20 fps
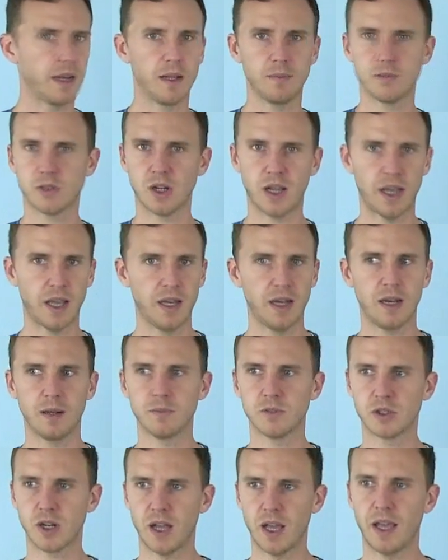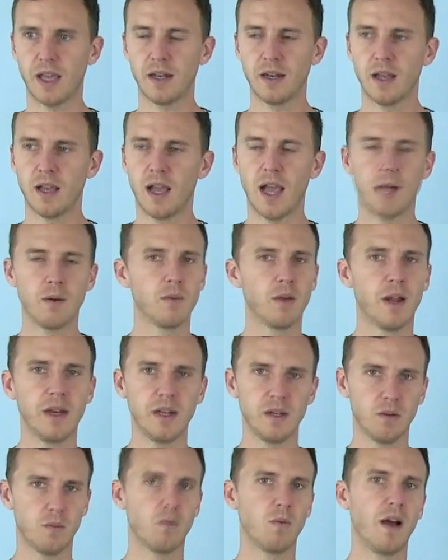I run
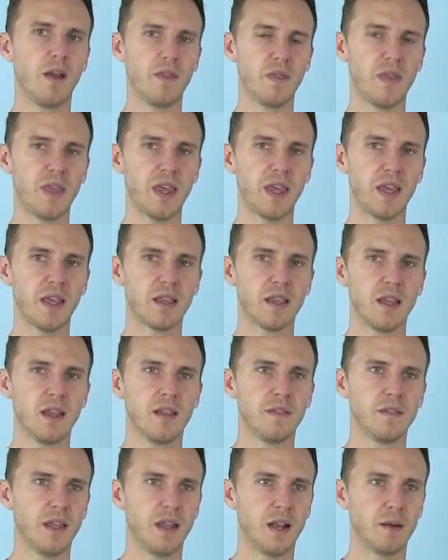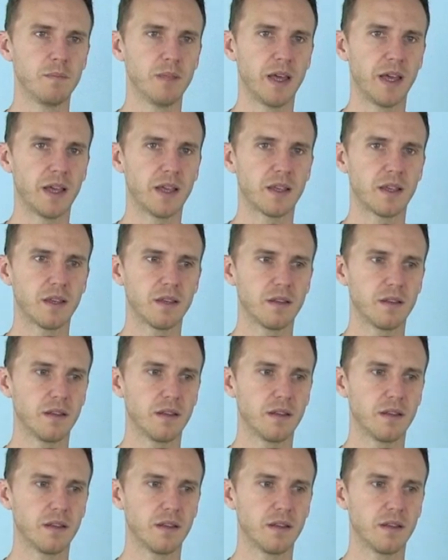into one thing that I'm like